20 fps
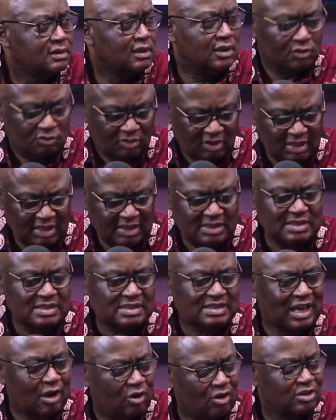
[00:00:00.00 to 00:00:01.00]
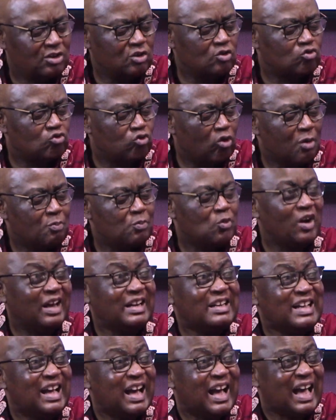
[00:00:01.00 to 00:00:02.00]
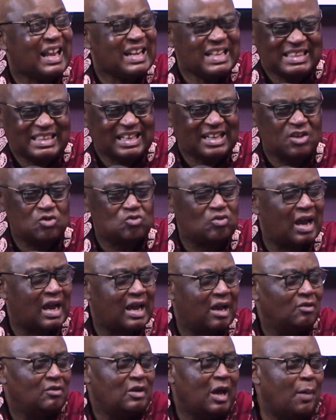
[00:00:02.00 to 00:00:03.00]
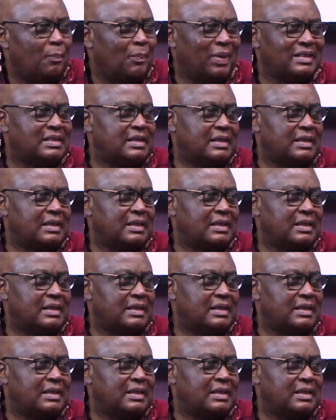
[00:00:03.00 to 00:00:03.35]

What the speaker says: So this is, I got it wrong because I hadn't taken into account apathy.